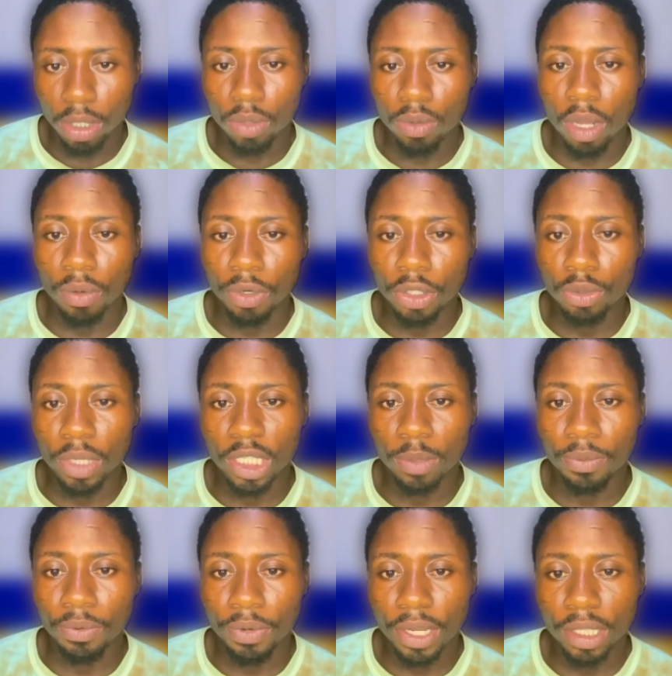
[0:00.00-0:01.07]
You are going to
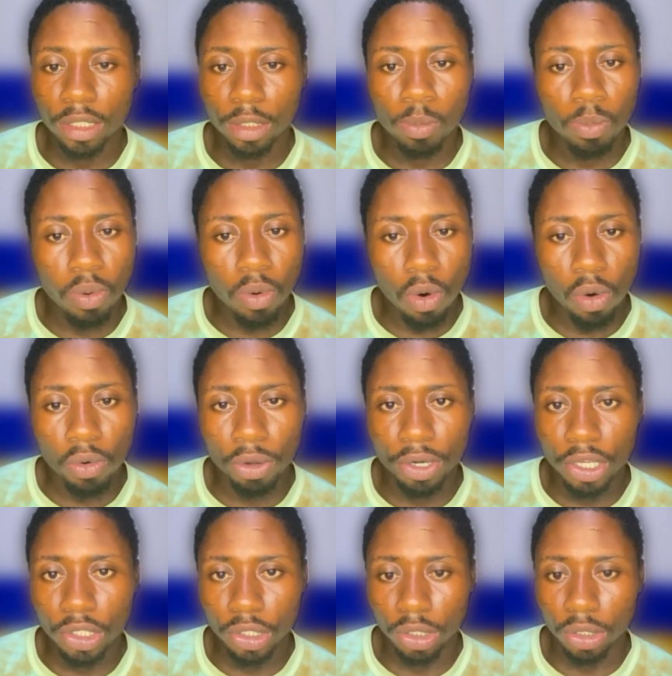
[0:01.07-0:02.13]
experience poor
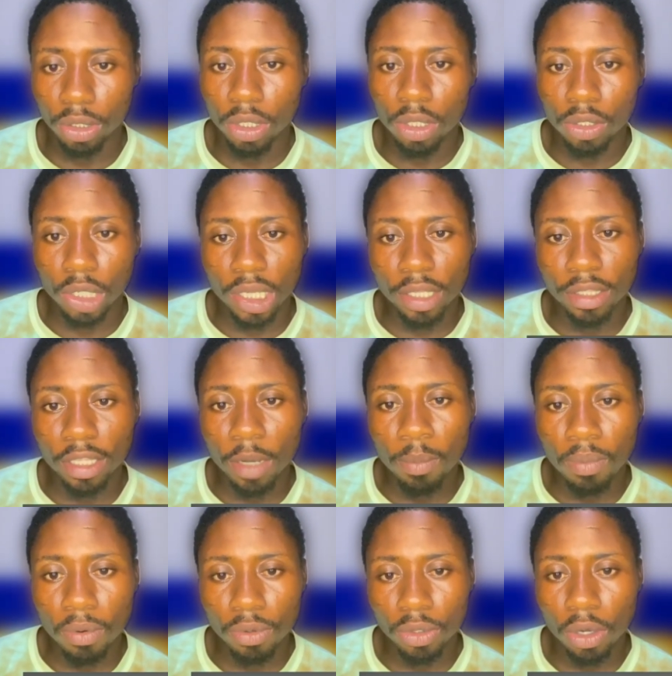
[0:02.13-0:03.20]
connection. Your data
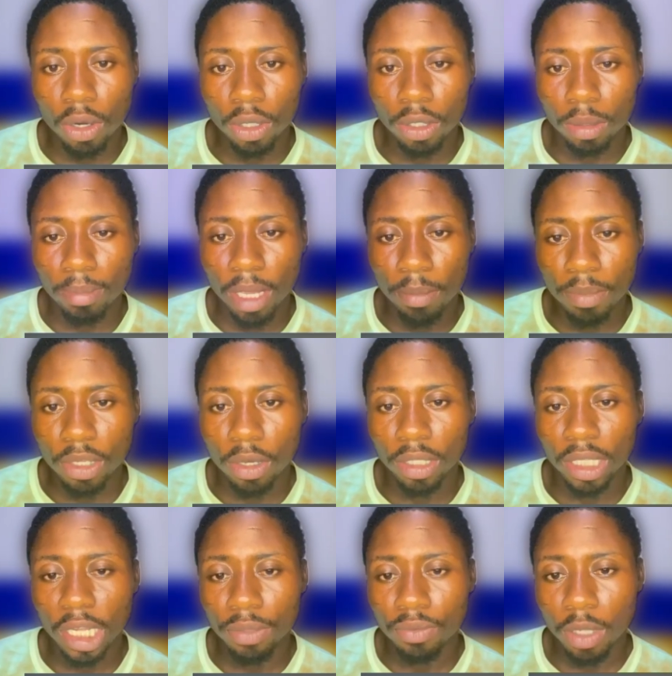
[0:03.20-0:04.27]
post or maybe your
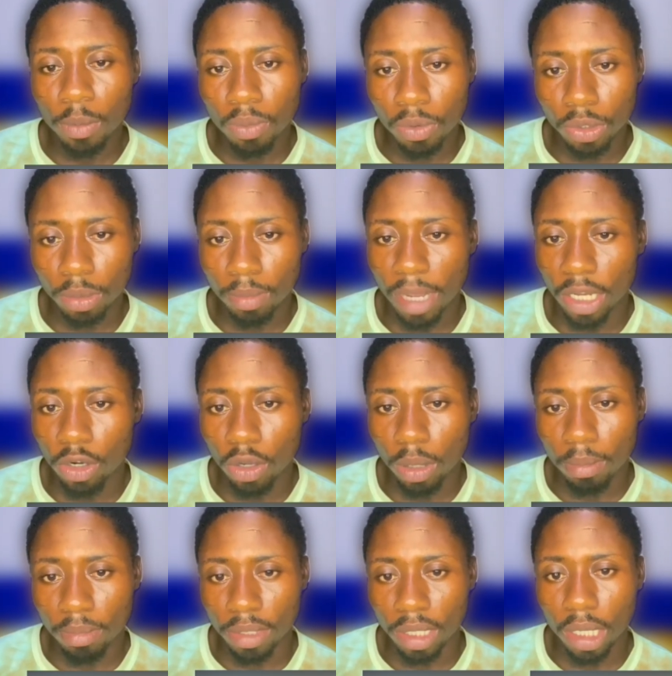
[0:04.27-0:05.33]
network post might not
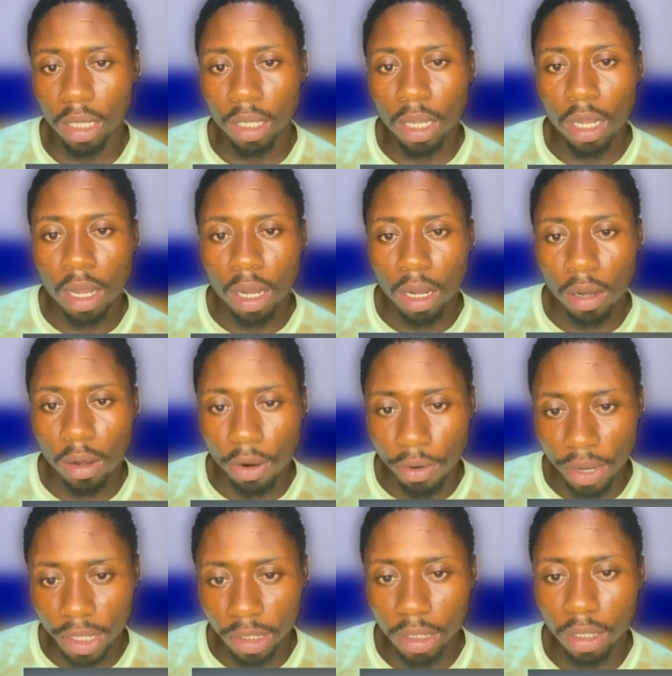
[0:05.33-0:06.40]
be
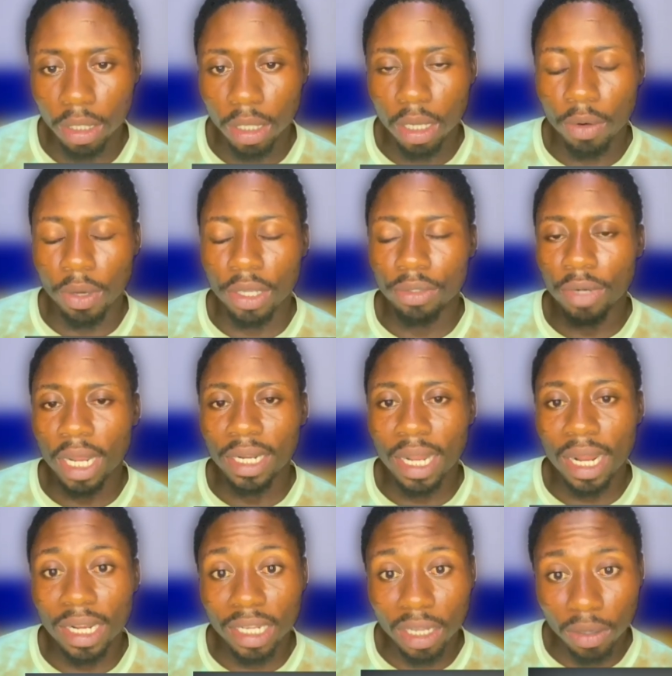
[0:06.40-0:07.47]
correct. When you try
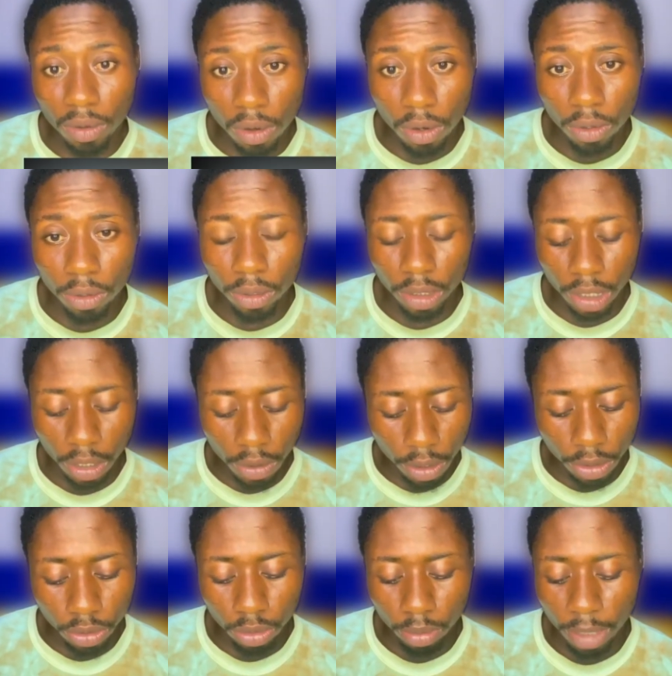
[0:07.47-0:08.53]
dialing a call, the
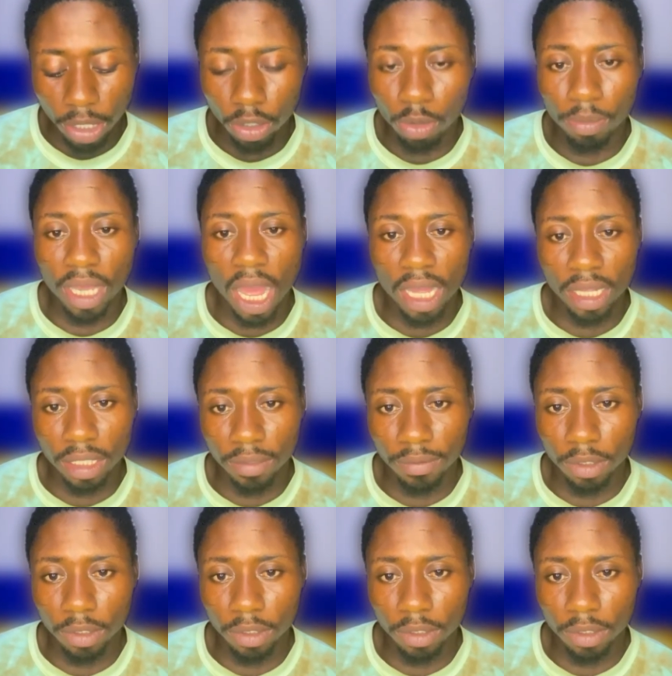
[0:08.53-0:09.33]
call too might not be active.